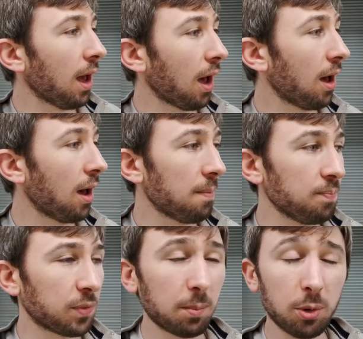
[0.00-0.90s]

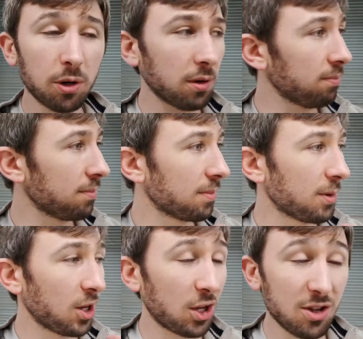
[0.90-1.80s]

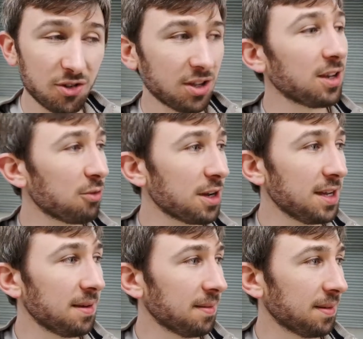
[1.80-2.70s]
But
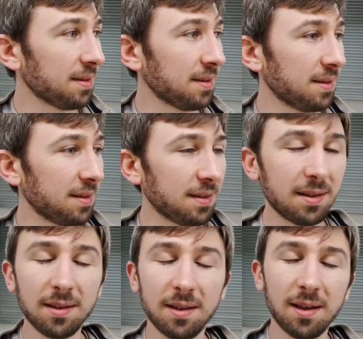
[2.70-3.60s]
considering,
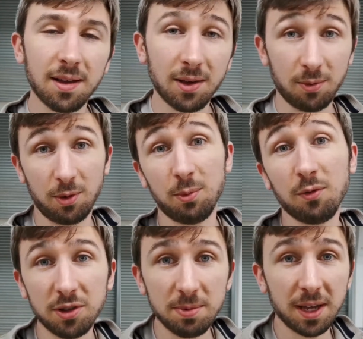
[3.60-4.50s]

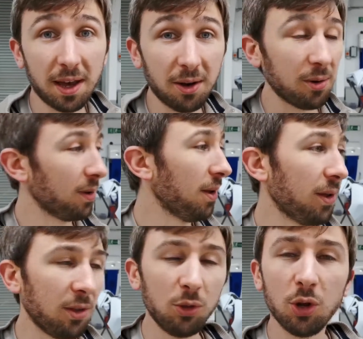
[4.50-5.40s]
obviously, Mikhail
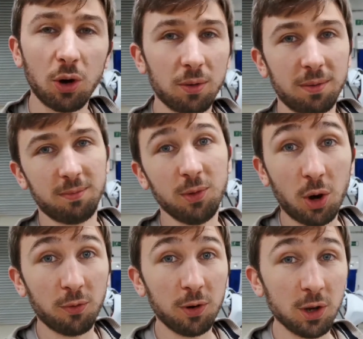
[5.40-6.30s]

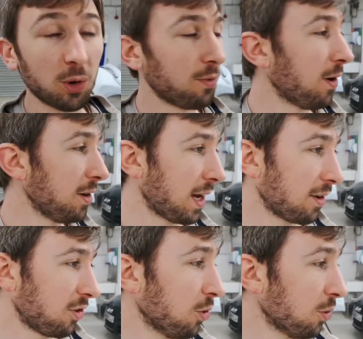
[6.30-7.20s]
not fully qualified
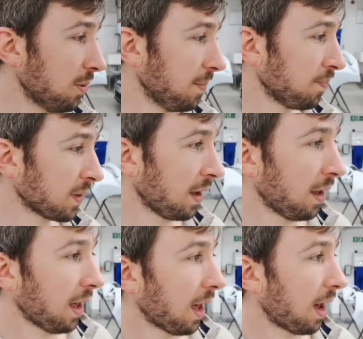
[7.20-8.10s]
at all,
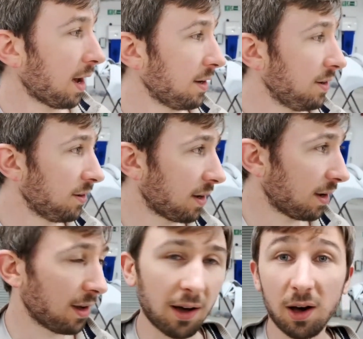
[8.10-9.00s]
and
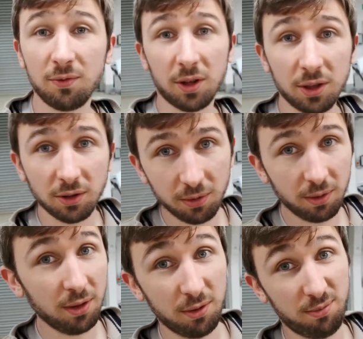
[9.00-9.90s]
I've done the
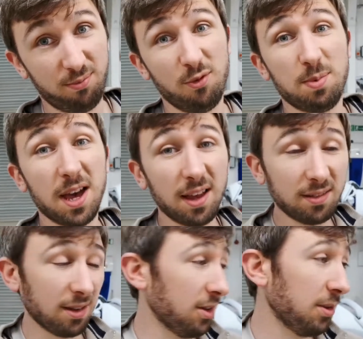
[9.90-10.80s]

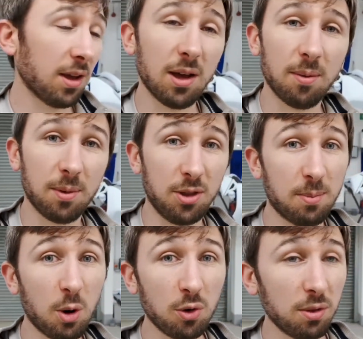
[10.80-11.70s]
repairs and
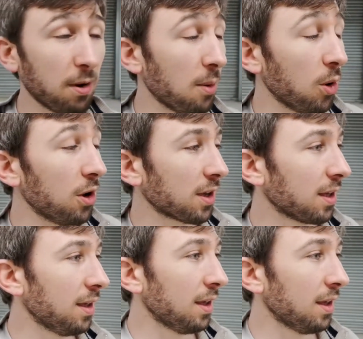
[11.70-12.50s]
the bulk of the prep work,